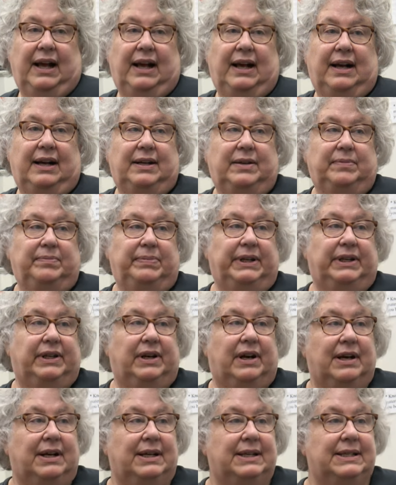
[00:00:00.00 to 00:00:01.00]
uh,
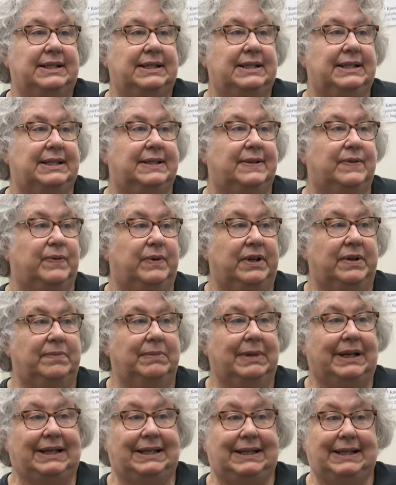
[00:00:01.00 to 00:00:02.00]
because one of
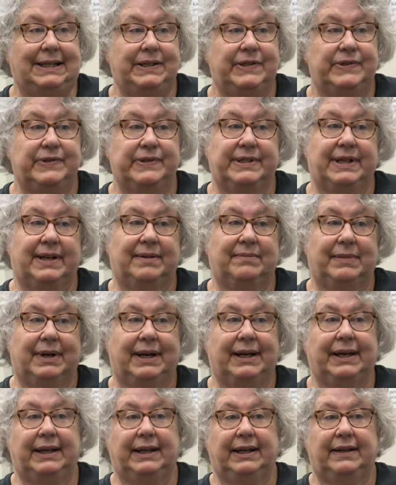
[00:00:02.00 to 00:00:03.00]
my teachers at
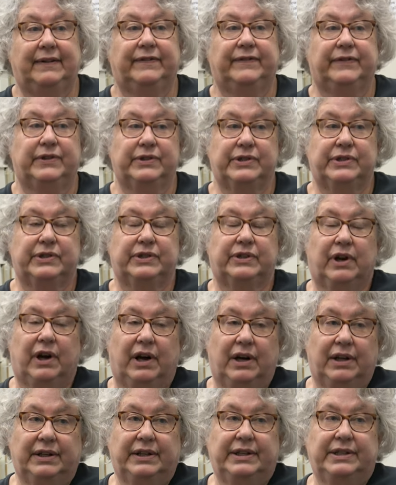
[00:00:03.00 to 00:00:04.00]
my first
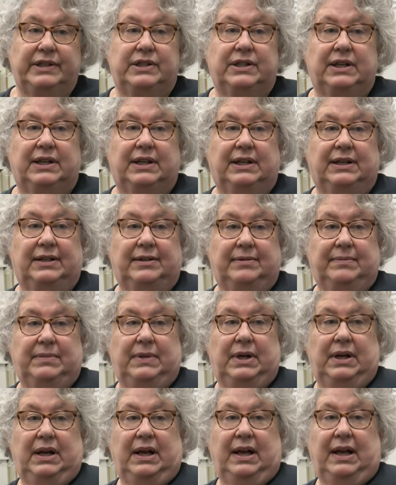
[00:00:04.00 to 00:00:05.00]
college um,
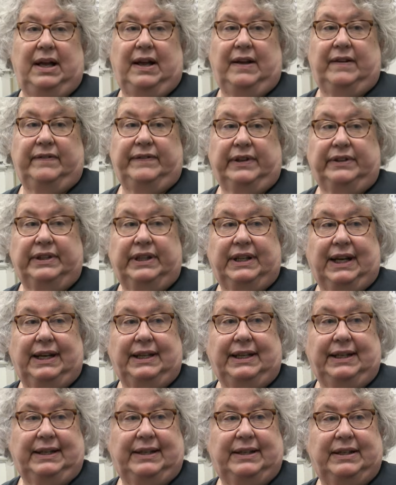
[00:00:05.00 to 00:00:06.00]
felt that I
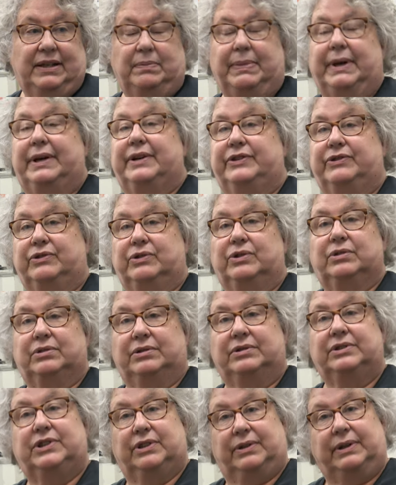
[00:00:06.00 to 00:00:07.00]
needed a better school.
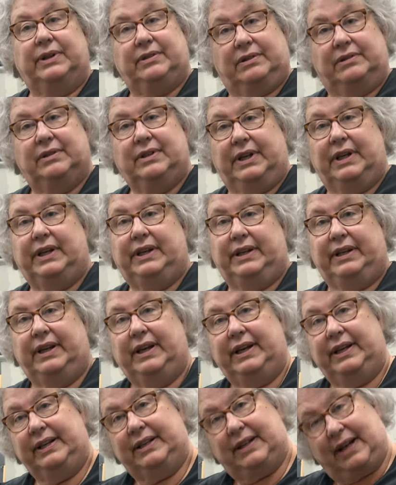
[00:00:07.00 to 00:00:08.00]
So he,
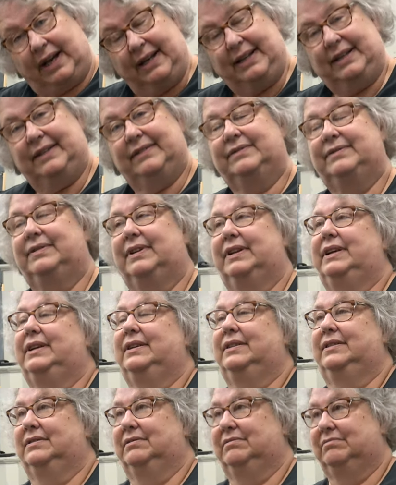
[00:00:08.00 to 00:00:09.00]
he kind of like,
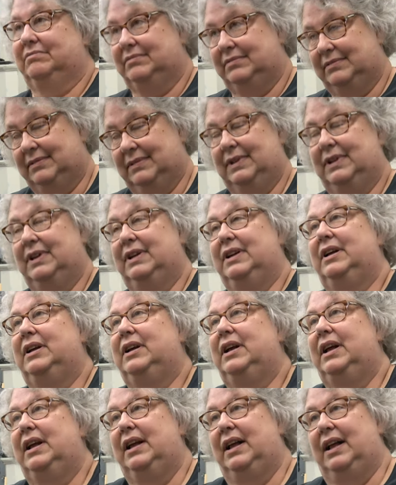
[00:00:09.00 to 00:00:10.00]

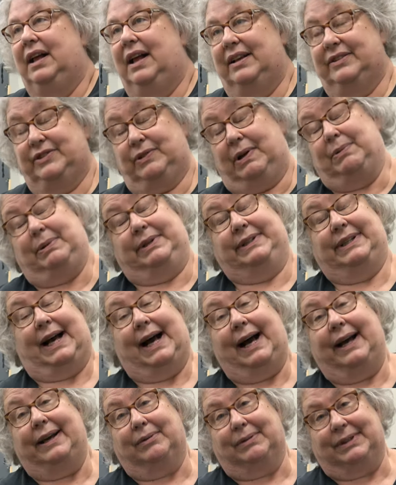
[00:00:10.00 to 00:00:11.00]
so I went to
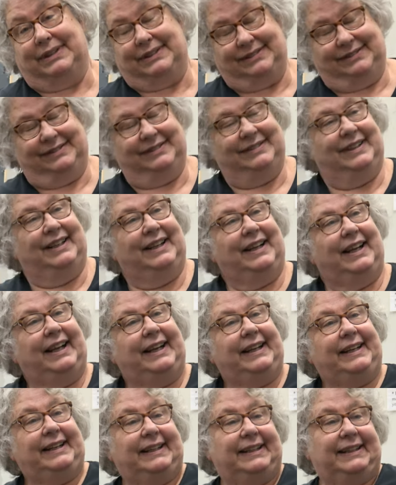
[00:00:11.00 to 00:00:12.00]
Iowa.
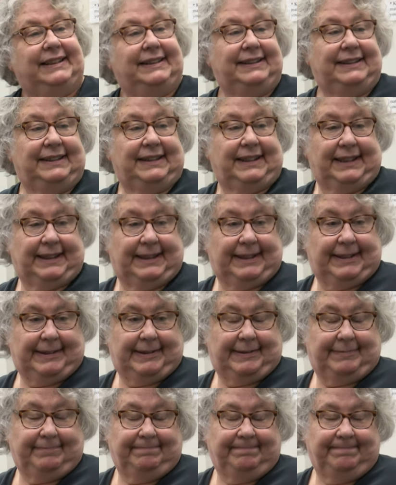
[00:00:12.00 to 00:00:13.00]
And
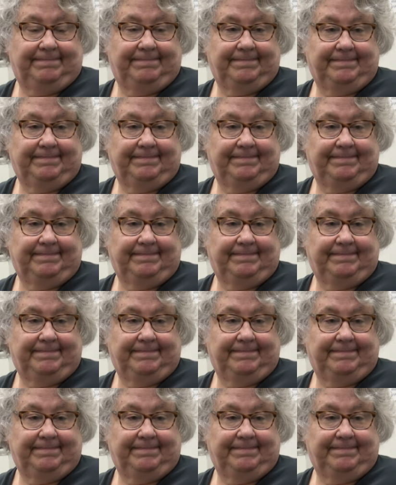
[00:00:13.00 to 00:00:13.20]
um,